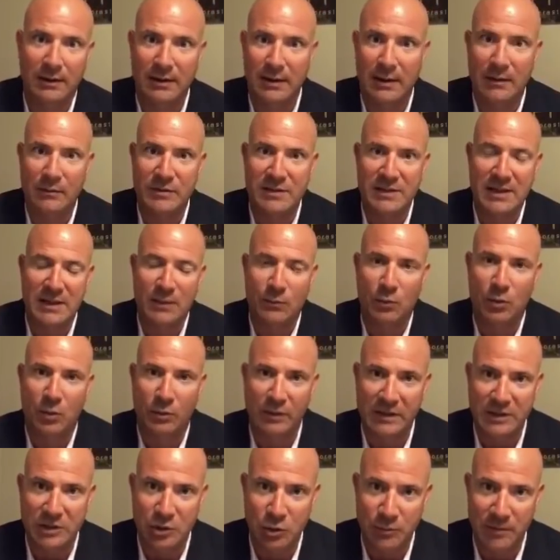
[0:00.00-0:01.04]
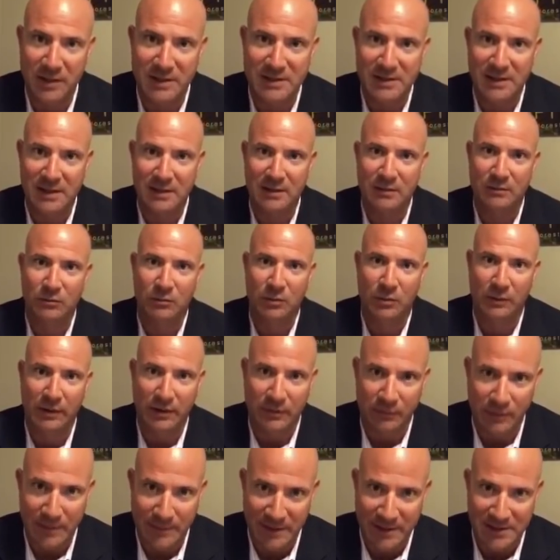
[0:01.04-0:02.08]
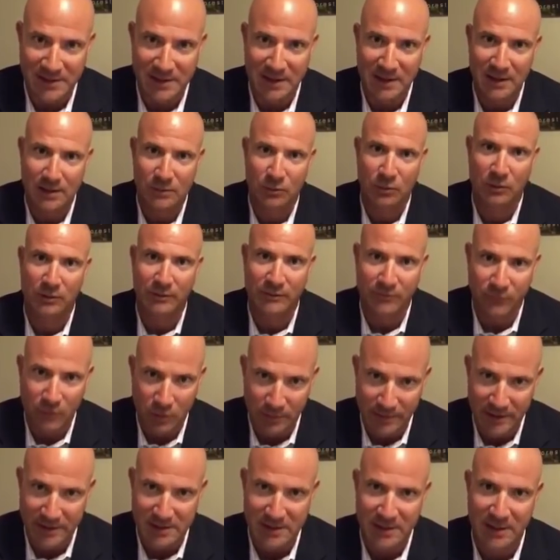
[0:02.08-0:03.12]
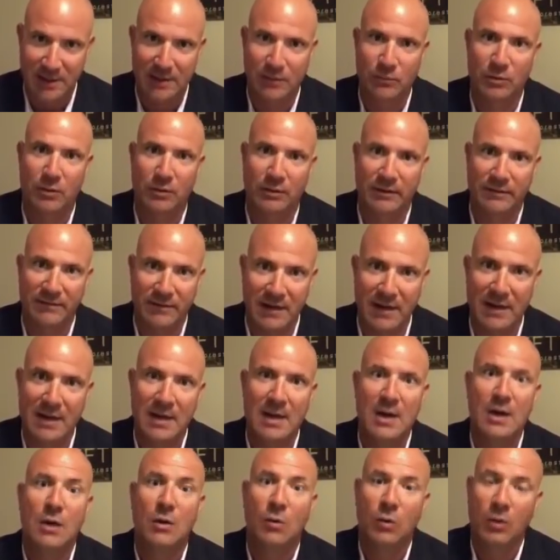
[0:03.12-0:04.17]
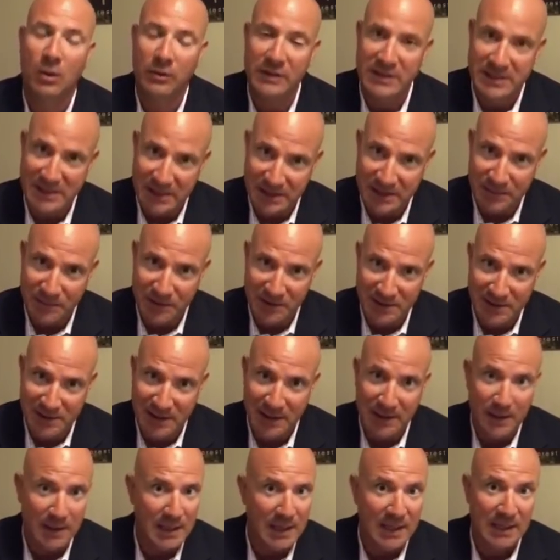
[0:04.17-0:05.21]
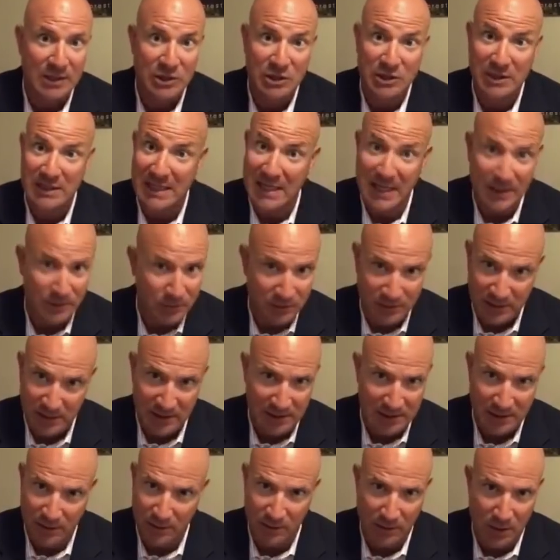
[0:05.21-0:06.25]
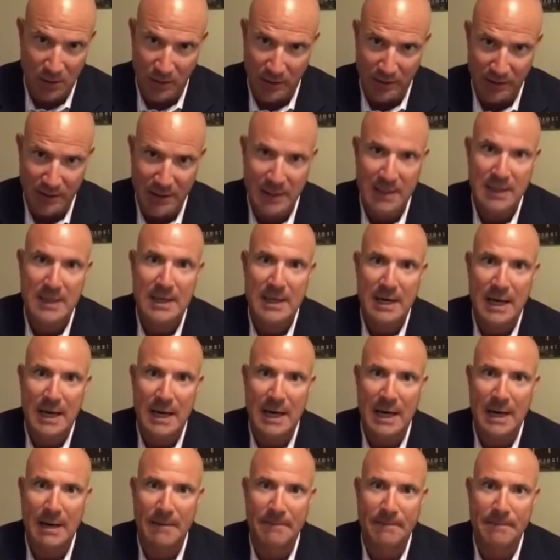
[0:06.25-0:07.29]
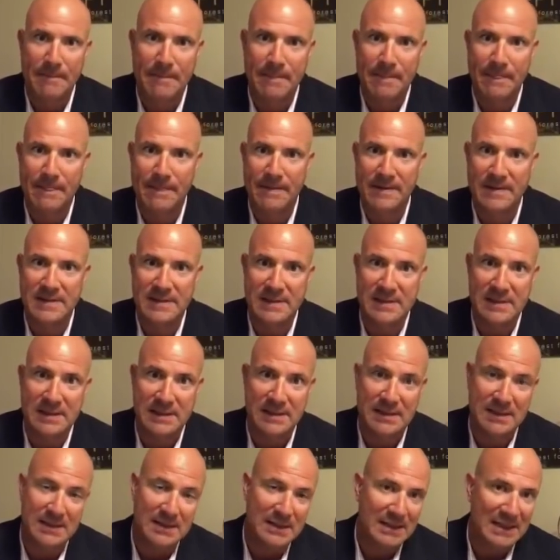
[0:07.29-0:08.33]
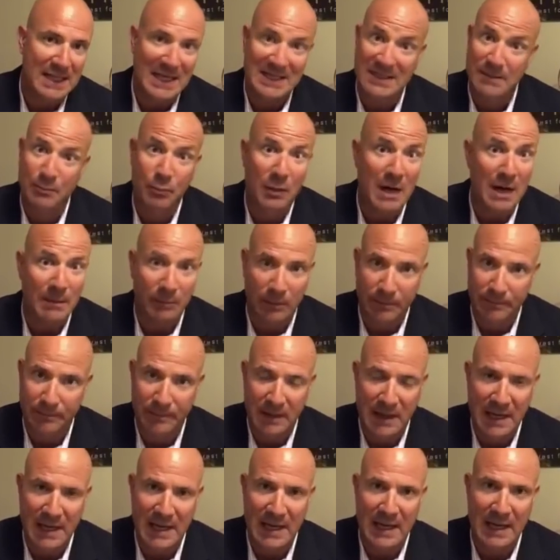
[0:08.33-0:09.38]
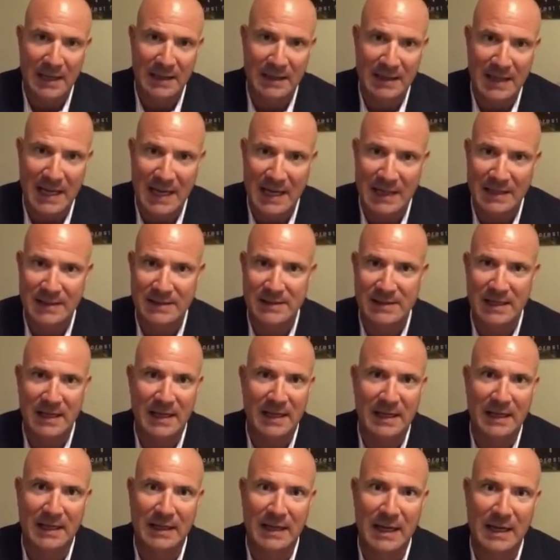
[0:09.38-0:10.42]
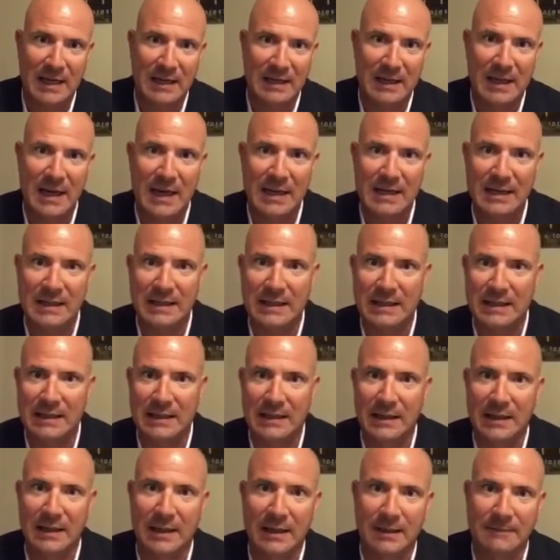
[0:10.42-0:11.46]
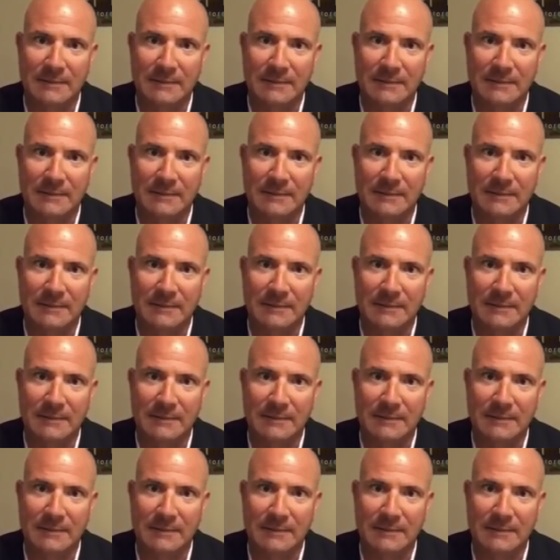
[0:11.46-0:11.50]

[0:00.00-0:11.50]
I was saying we're only 2 months in, we're only 3 months in, we're only 4 months in, we're only 6 months in, and tax receipts aren't growing. That's a problem, and that is a